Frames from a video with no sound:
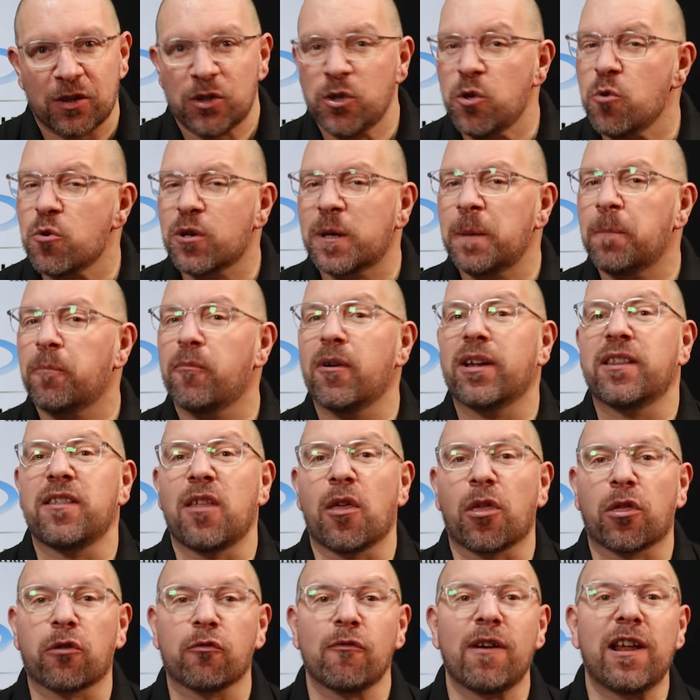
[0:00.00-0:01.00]
You can bring
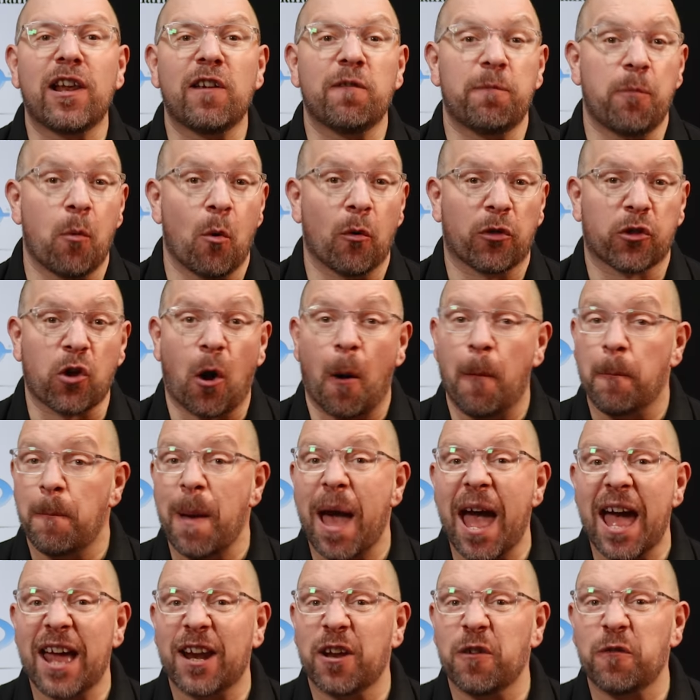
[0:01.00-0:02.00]
the thrill of both
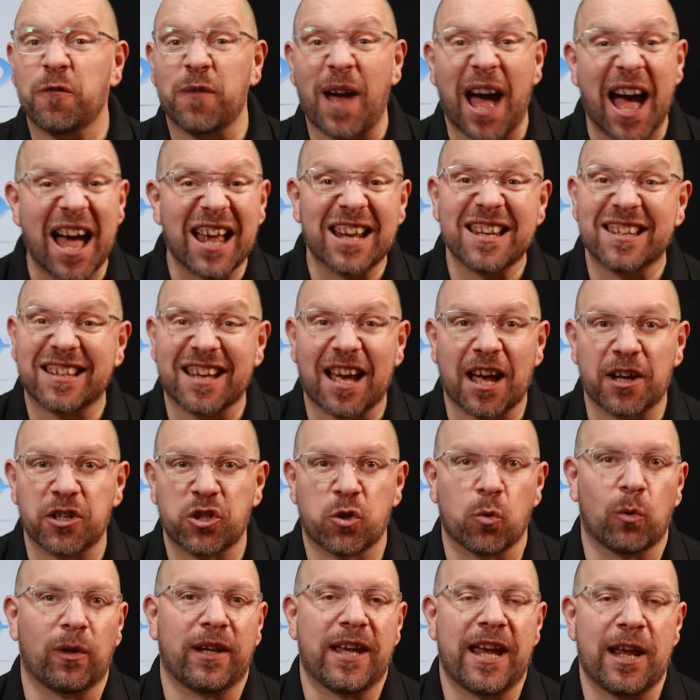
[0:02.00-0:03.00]
competitive and
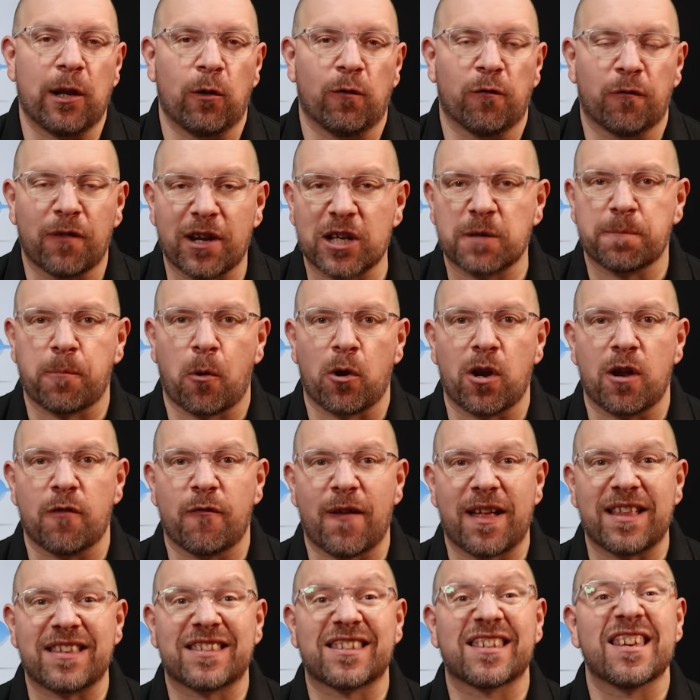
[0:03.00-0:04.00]
casual Halo Flashpoint
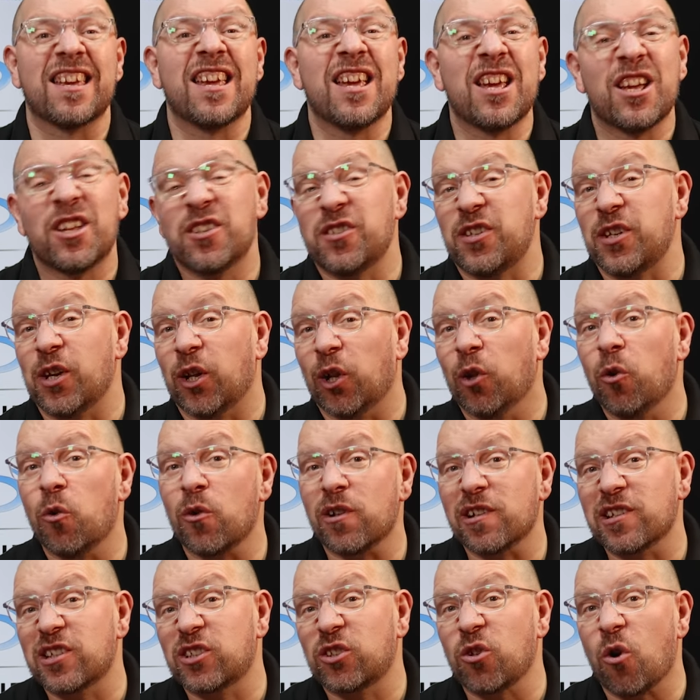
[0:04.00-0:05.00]
events to your
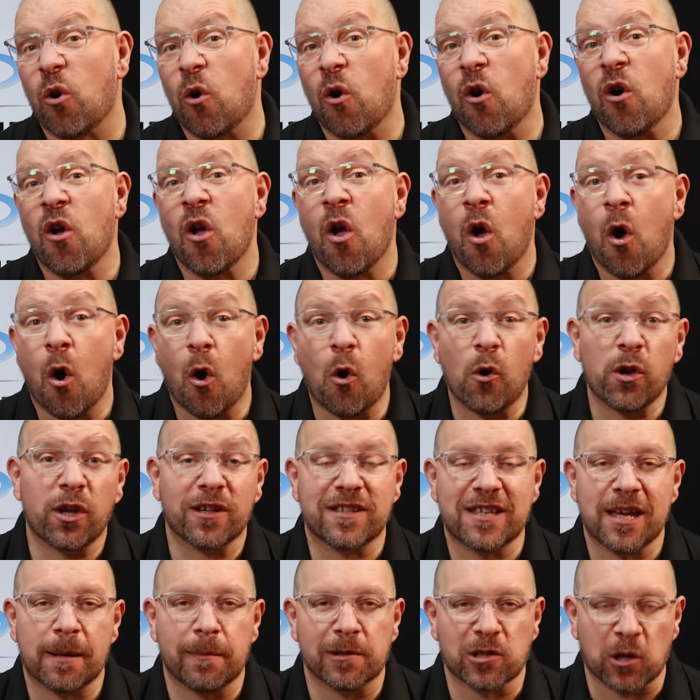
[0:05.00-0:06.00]
local store or your
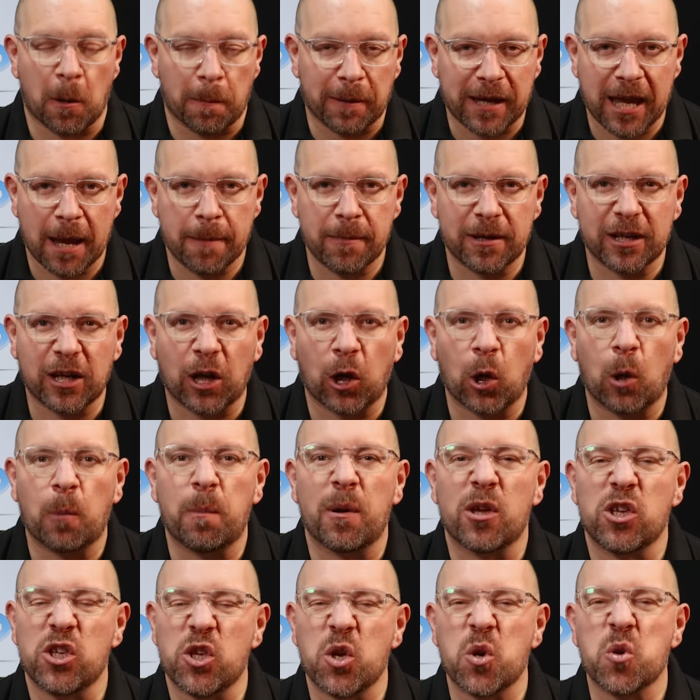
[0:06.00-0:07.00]
tabletop gaming
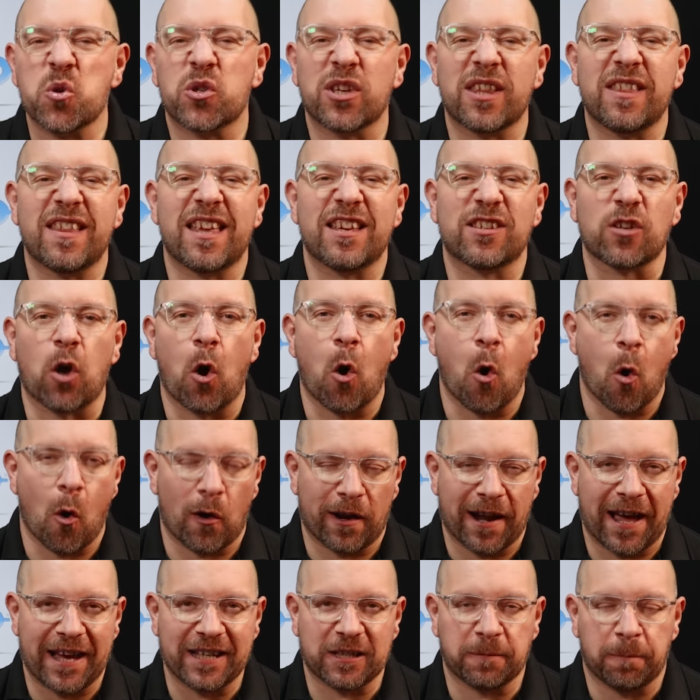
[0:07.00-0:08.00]
club using this
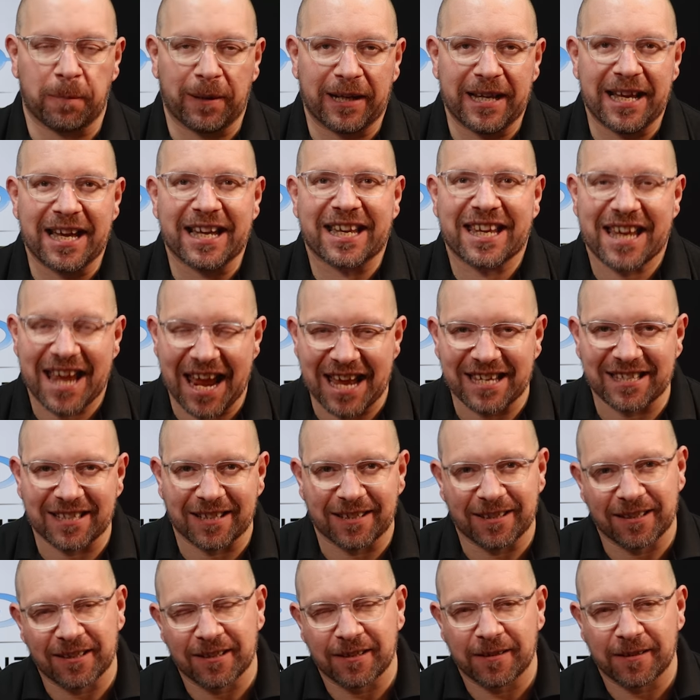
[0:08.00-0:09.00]
Organised Play Kit.